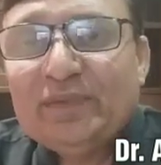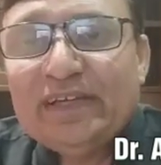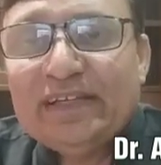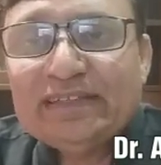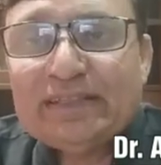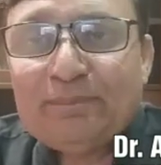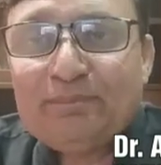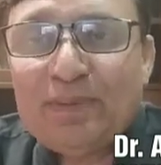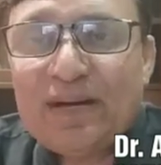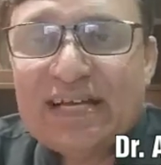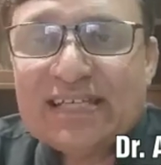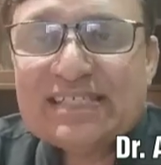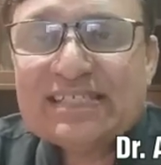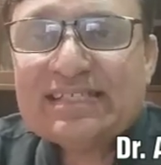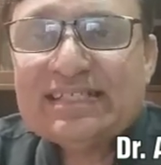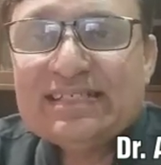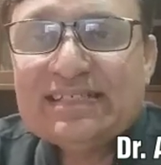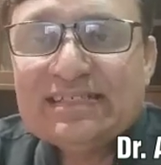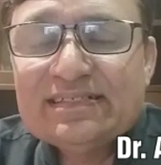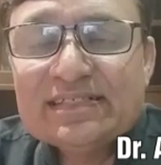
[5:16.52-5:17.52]
in the
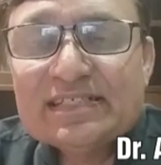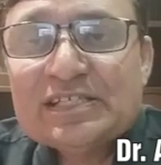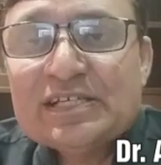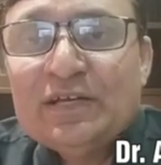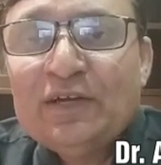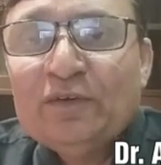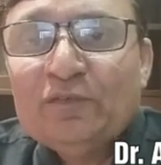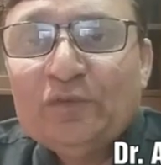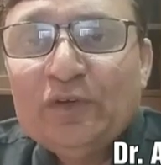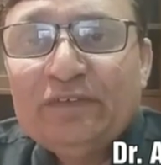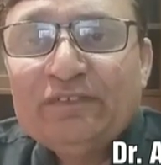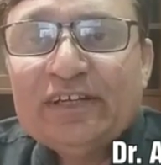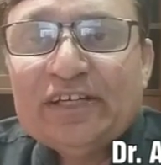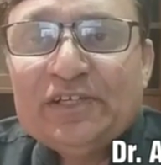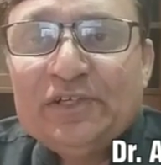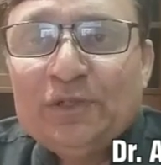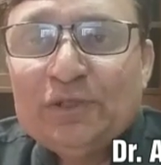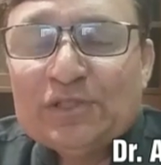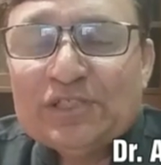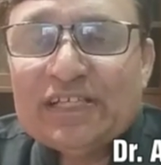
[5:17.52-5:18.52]
past years, we were
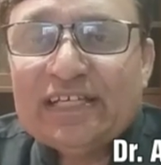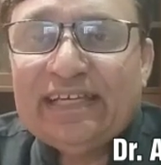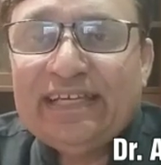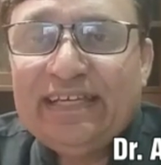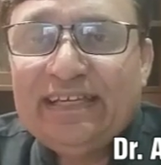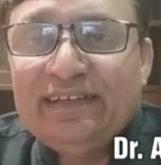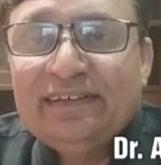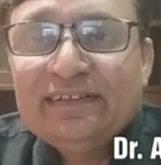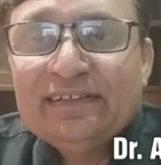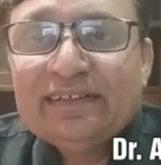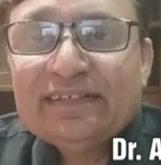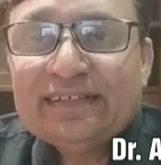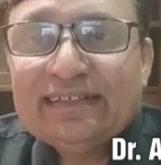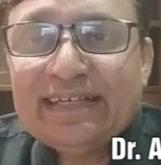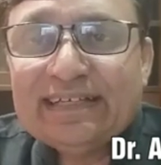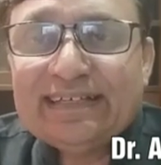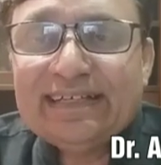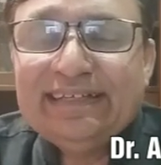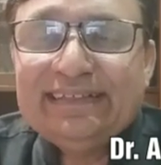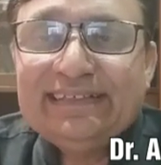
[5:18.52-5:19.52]
usually
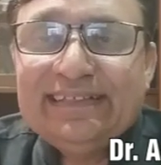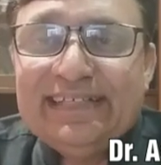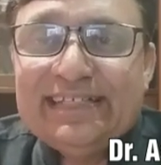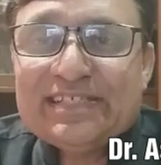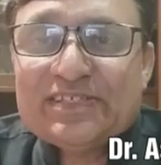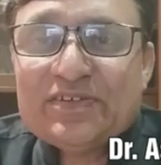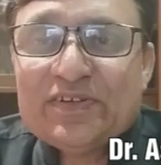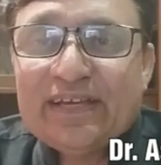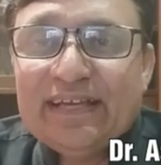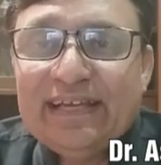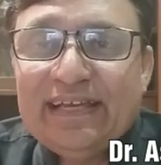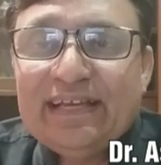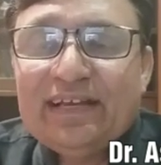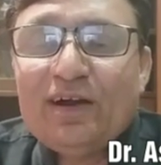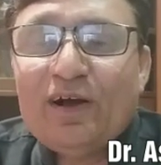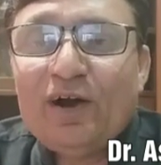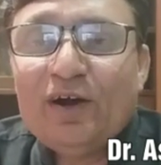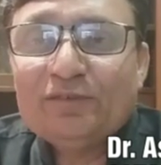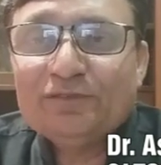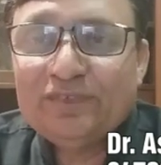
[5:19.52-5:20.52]
getting these
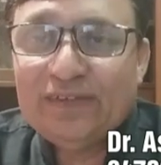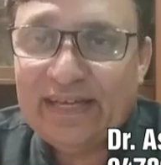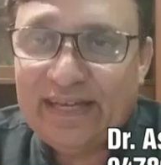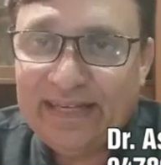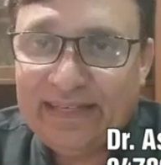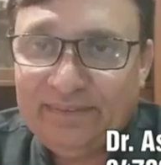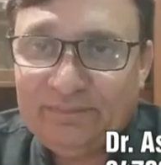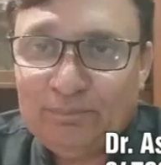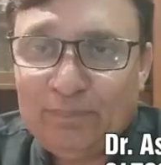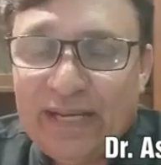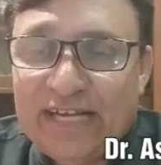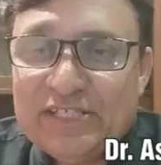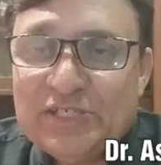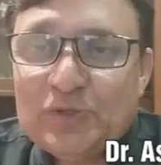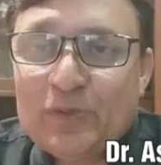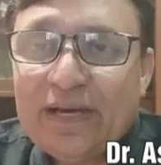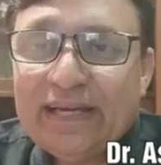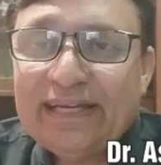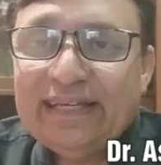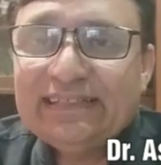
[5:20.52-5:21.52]
training offline by
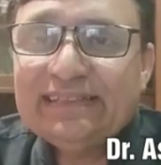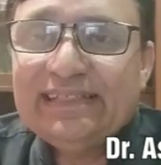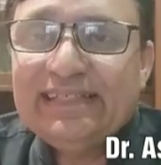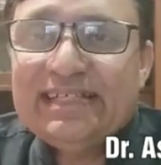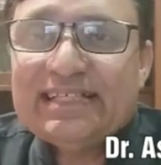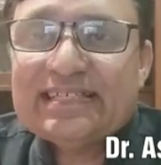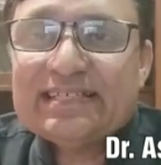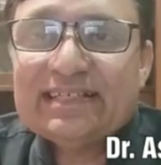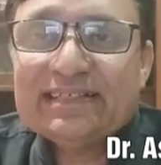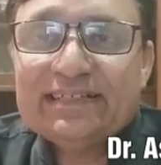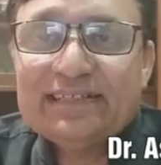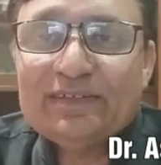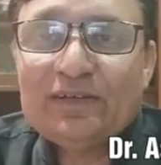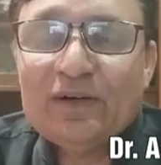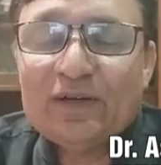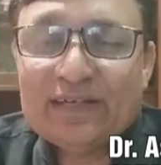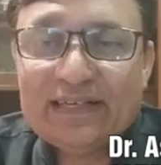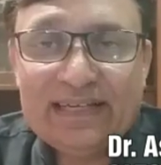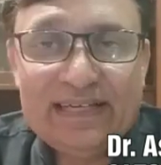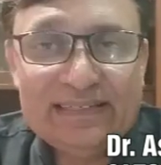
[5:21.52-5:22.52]
joining these certain
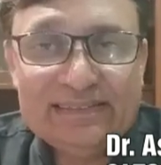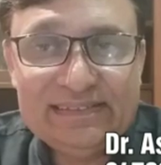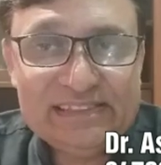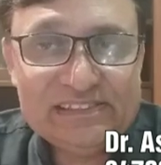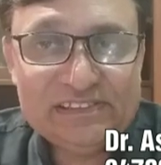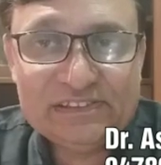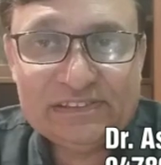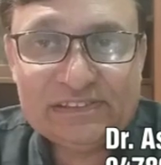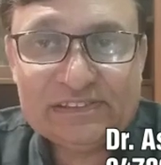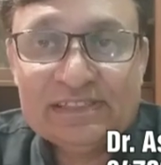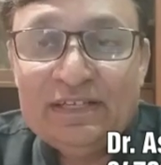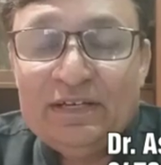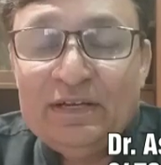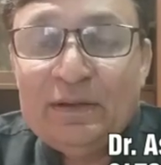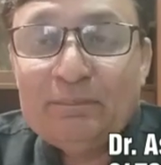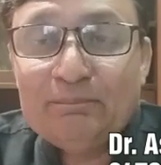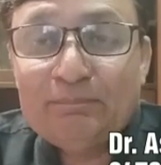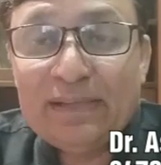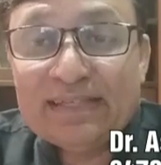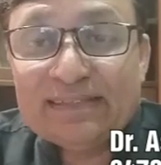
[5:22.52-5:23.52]
organizations.
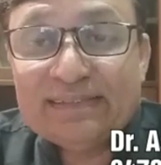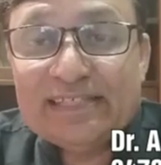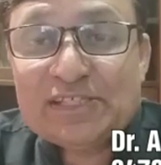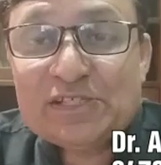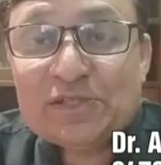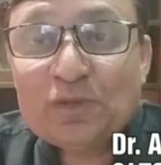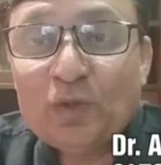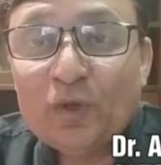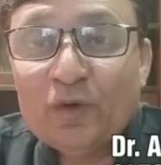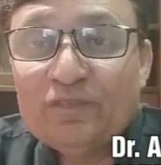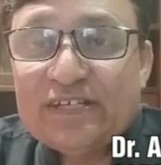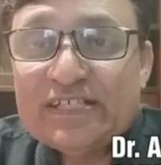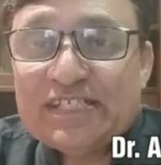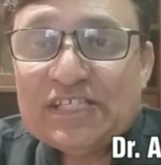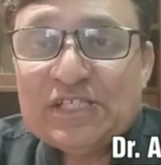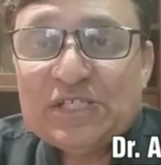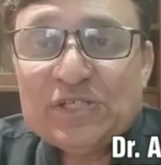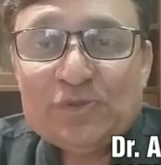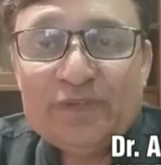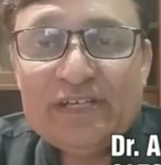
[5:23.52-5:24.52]
But this COVID
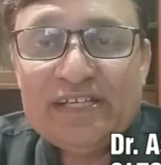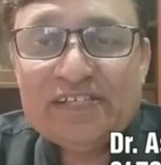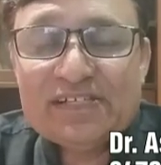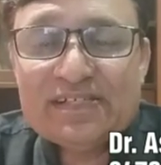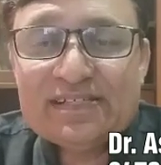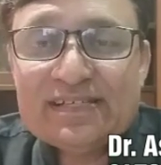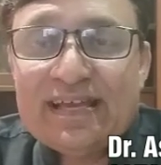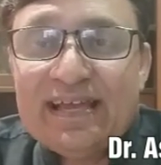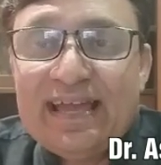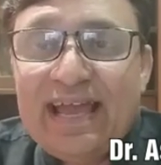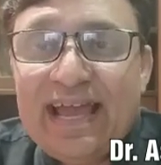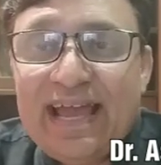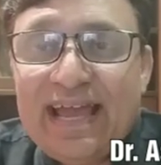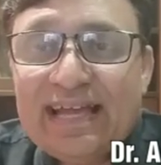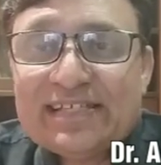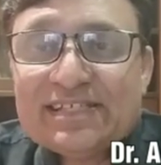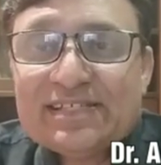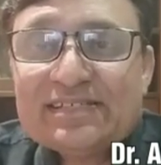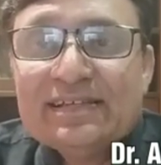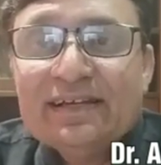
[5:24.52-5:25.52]
situation
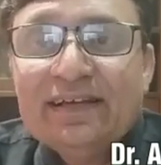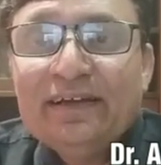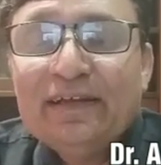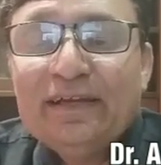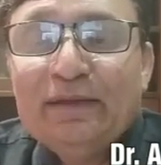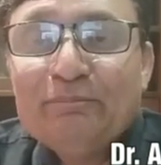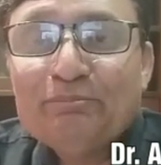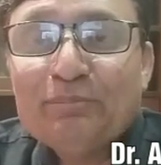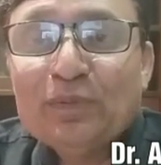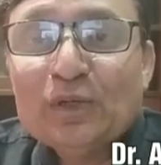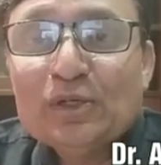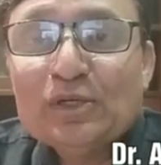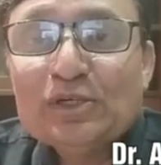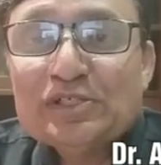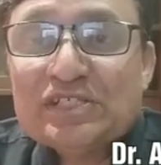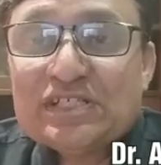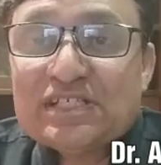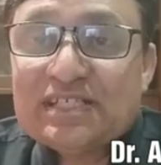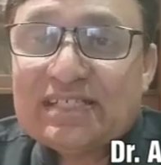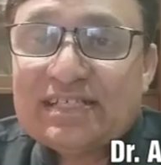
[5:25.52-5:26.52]
has
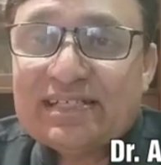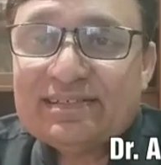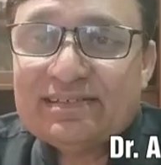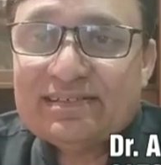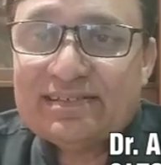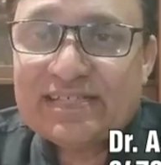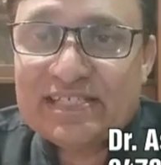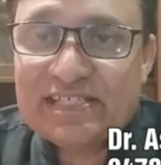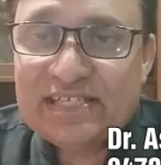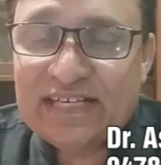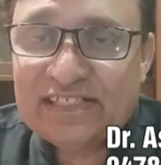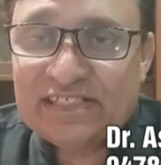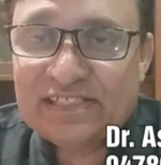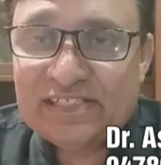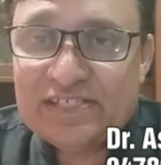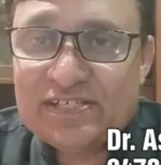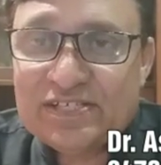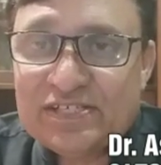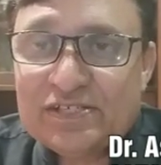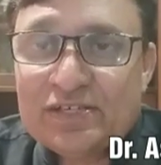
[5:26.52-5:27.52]
imposed certain
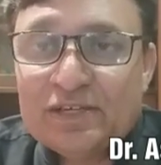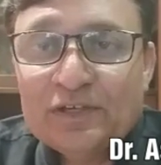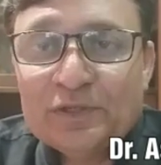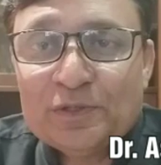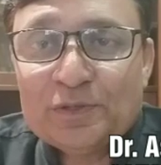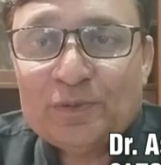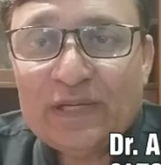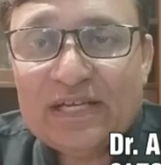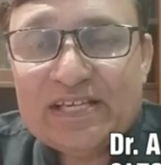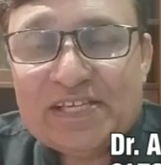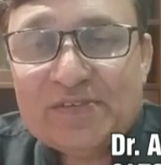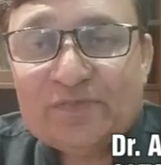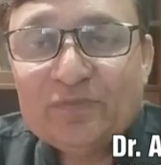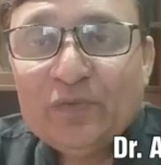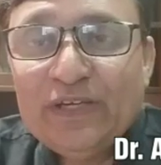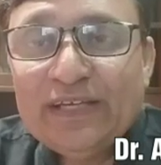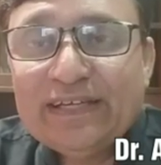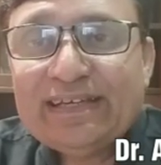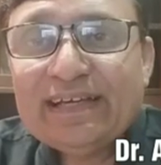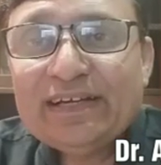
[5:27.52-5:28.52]
restrictions to us.
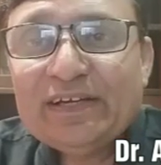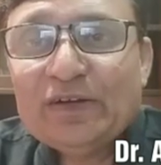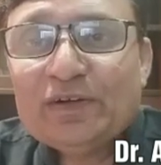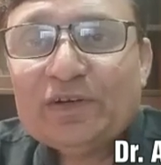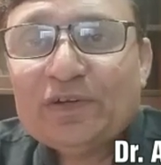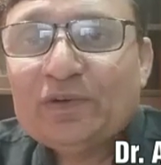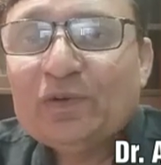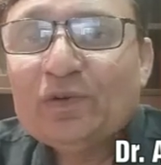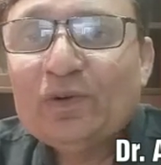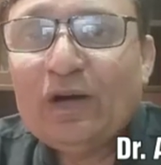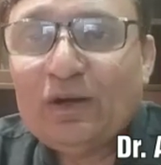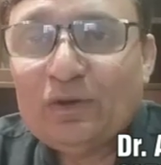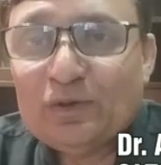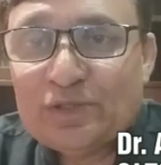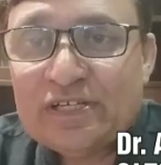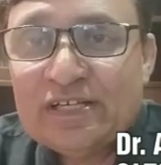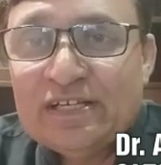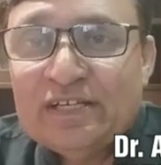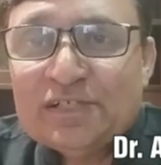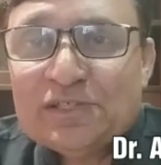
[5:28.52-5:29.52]
We cannot go
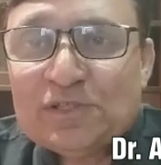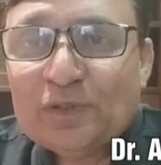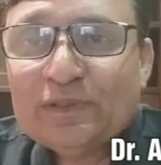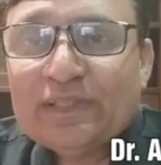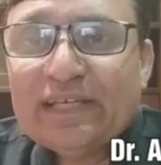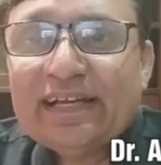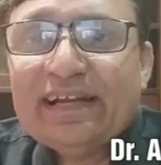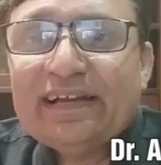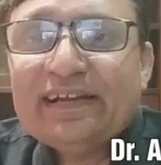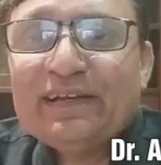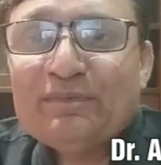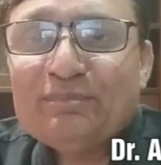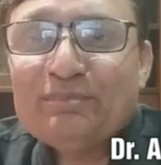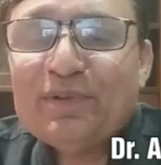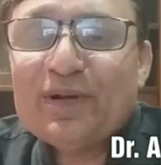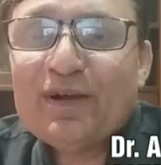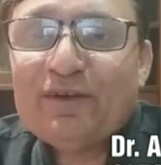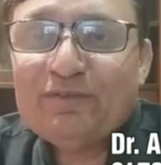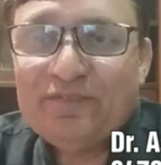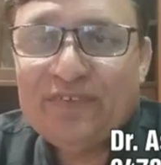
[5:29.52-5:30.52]
out. So there are a
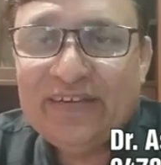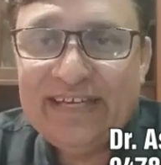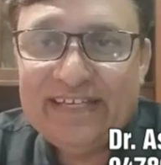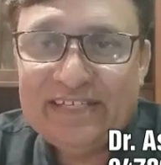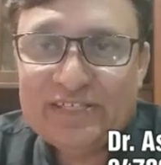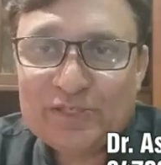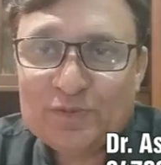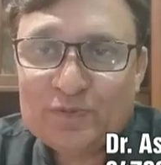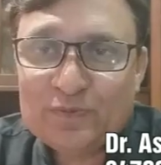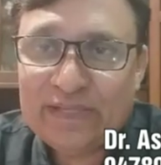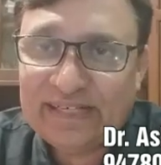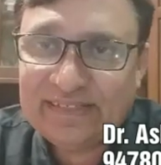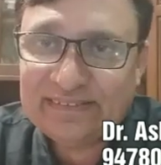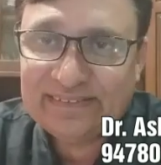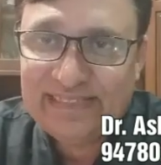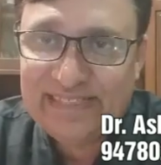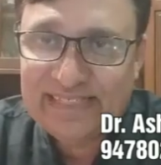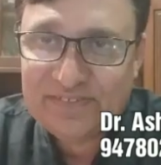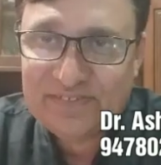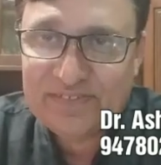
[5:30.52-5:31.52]
number of ways to
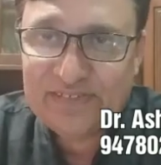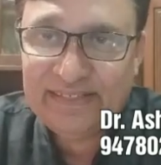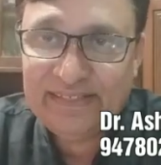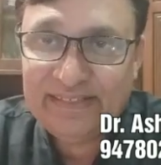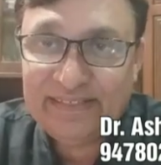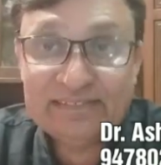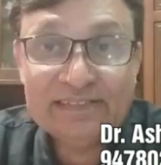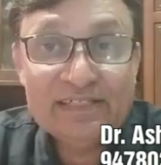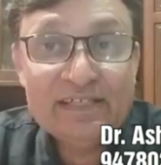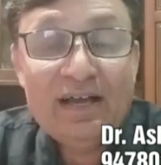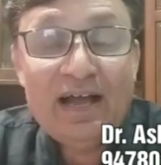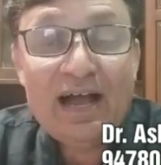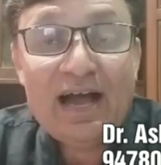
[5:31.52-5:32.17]
get these trainings.